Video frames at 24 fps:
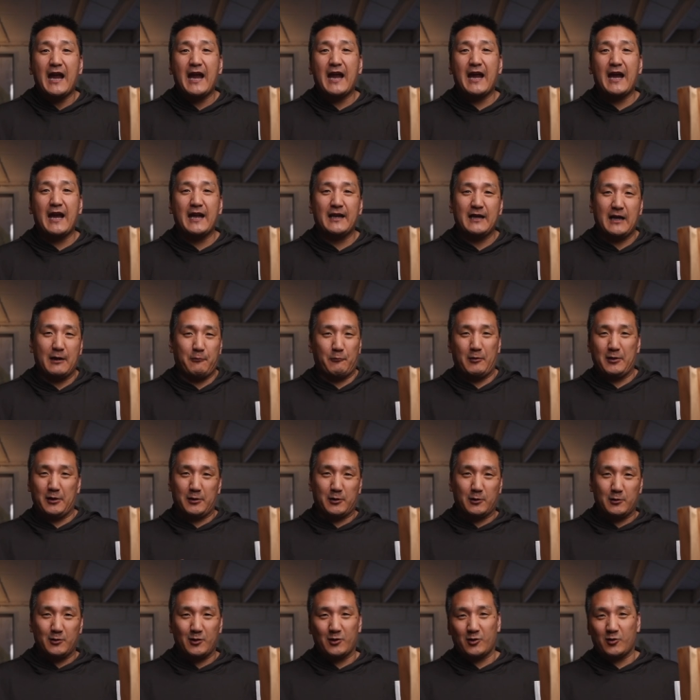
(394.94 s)
And I wanted
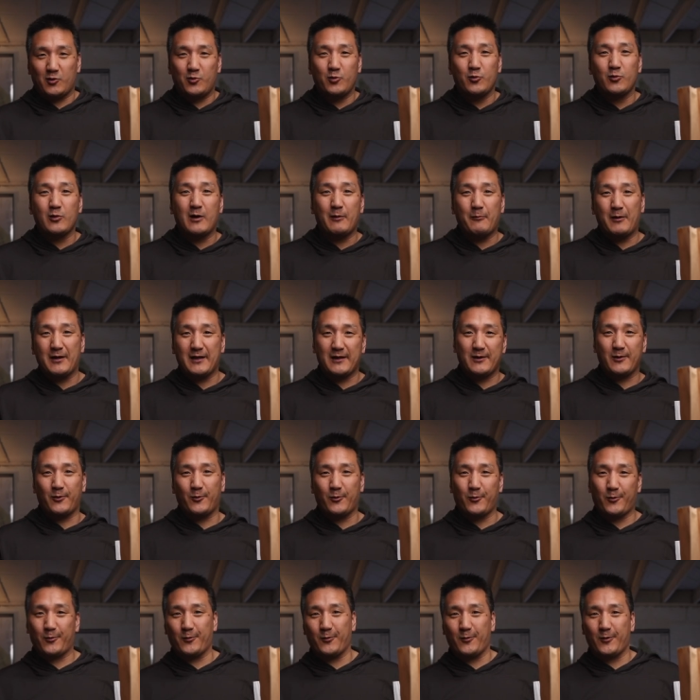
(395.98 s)
wanted to look cool. I wanted to
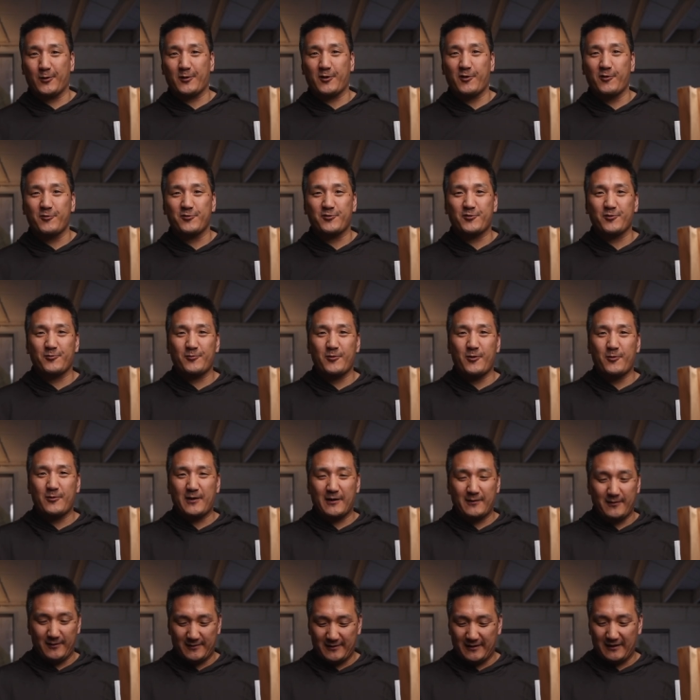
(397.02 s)
order a Cote du Rhone. I
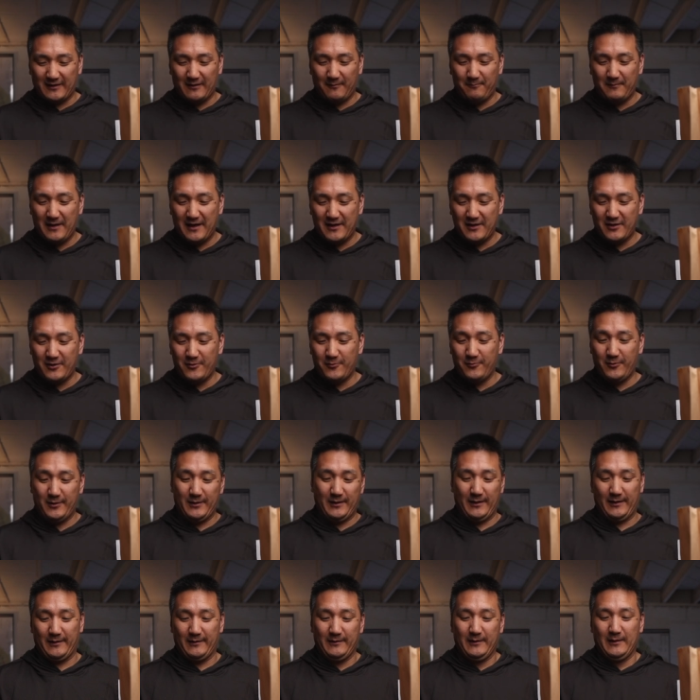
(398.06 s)
looked at the menu
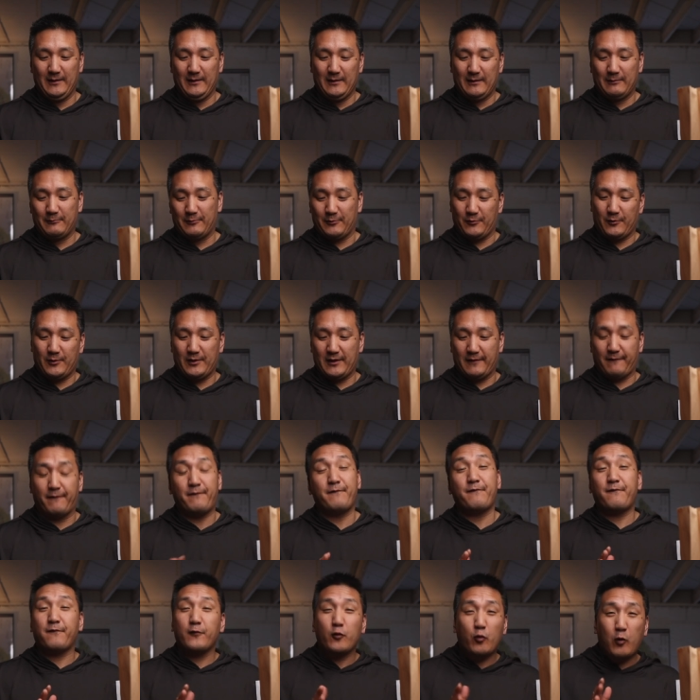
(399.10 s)
and I we were in a
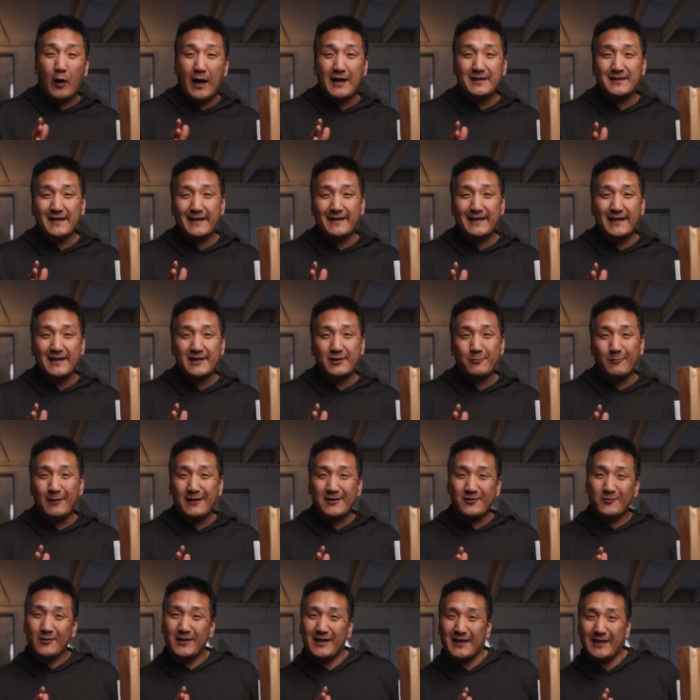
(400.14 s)
quasi nice
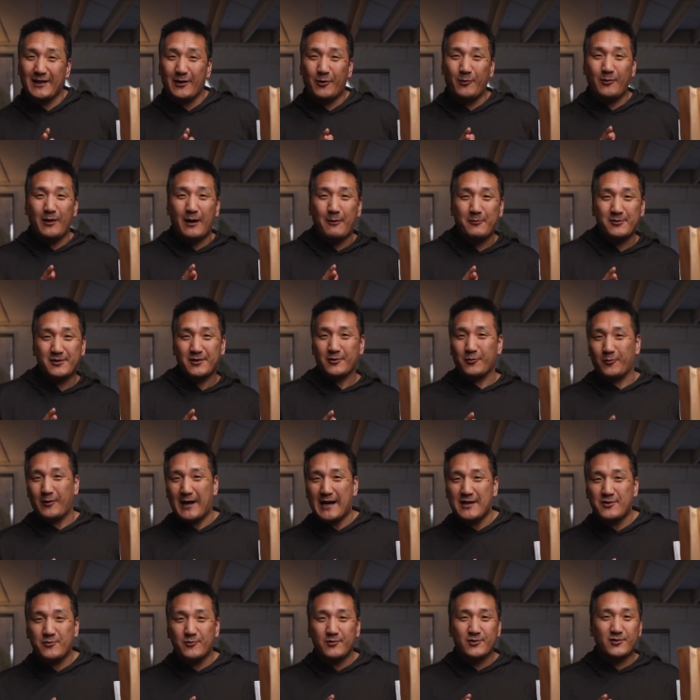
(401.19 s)
restaurant. You know, I was in
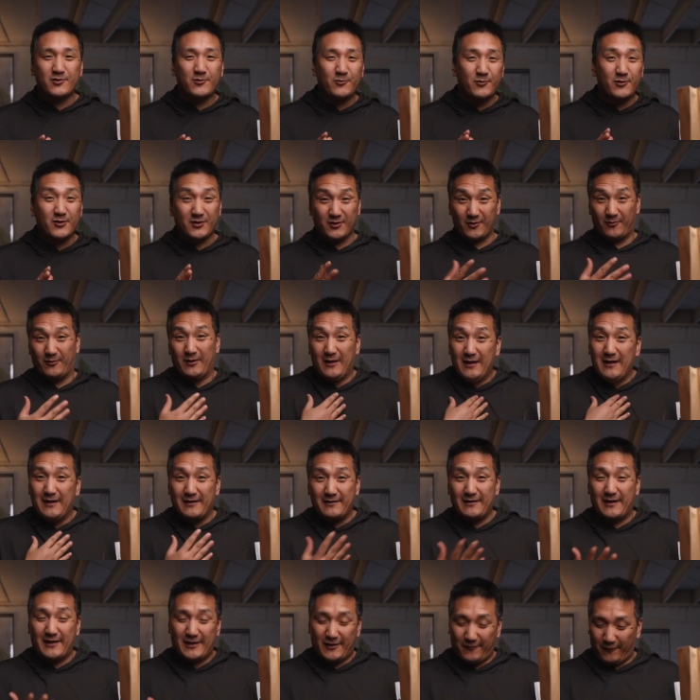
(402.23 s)
graduate school, so
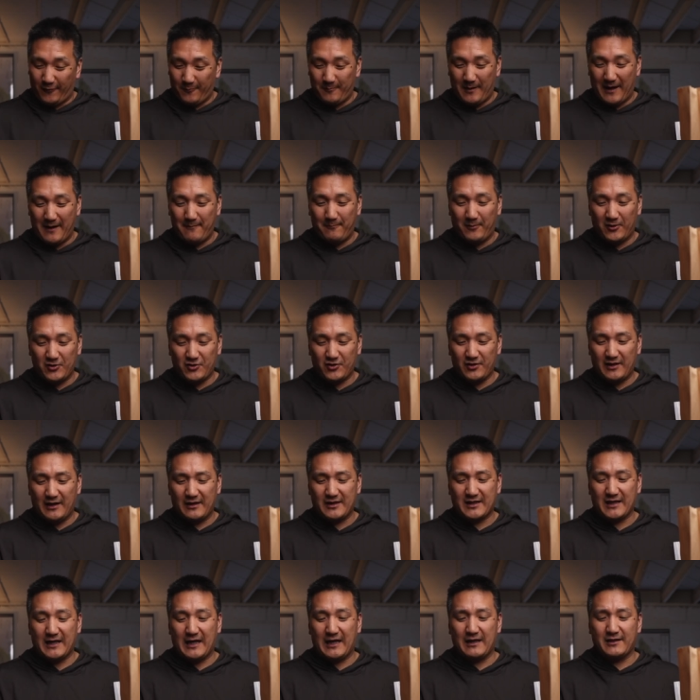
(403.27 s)
nice for my budget. And
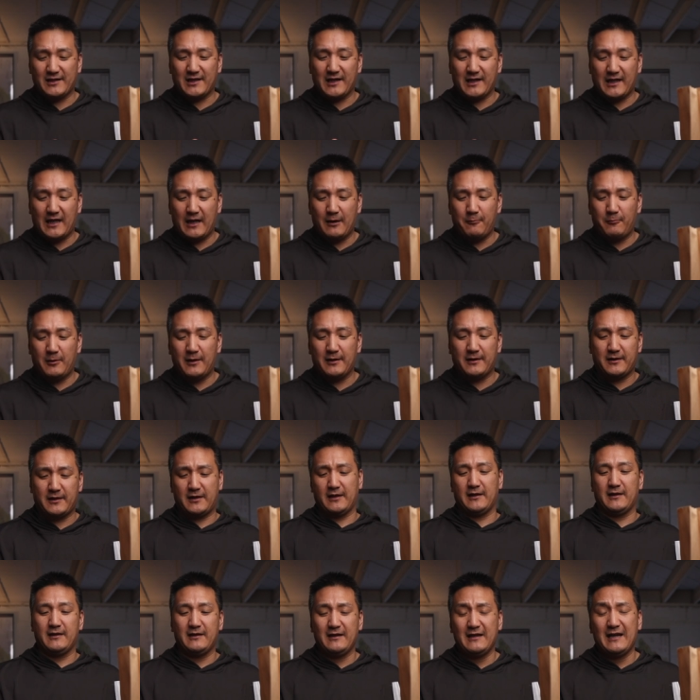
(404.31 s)
I, I was like, I want
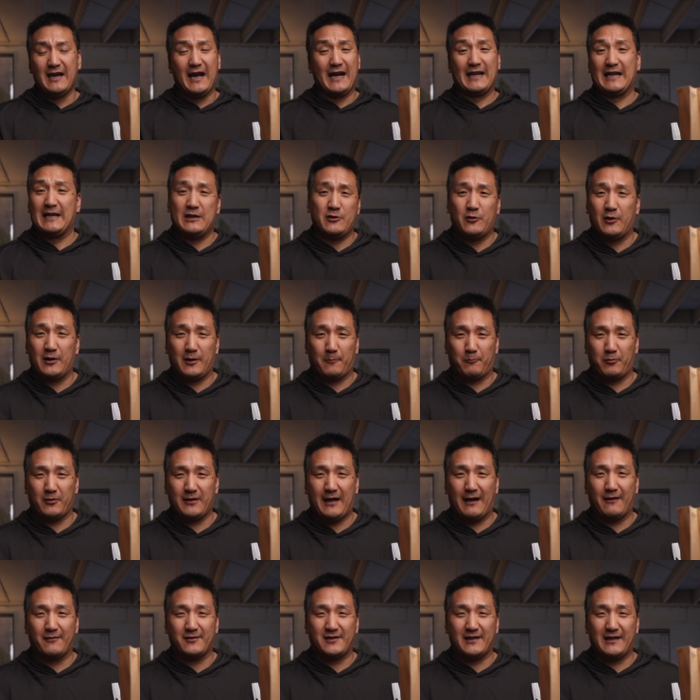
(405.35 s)
the, I didn't know how to
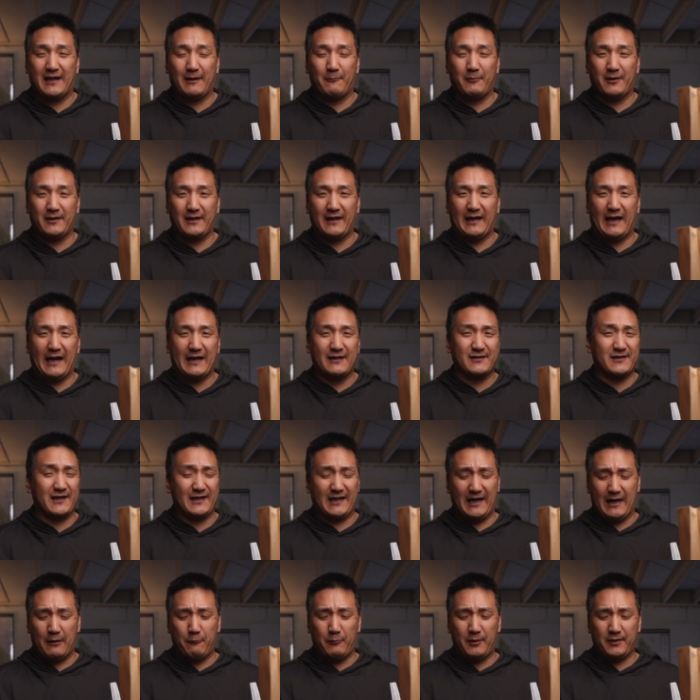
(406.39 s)
pronounce it. I want the, I was
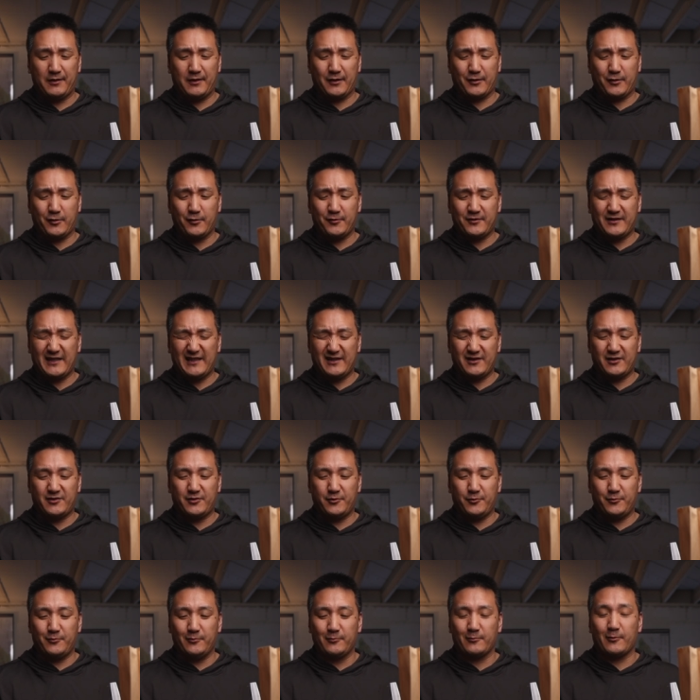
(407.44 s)
like, I want the Cotes
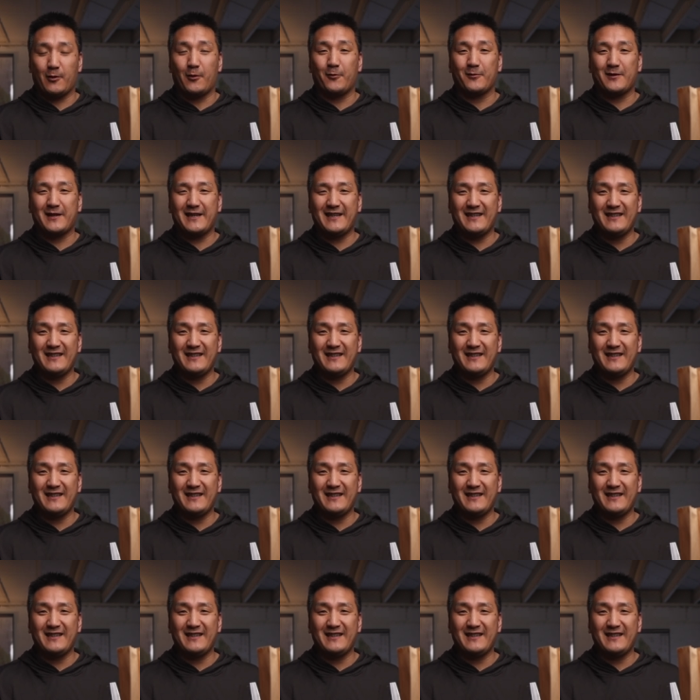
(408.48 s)
du Rhone.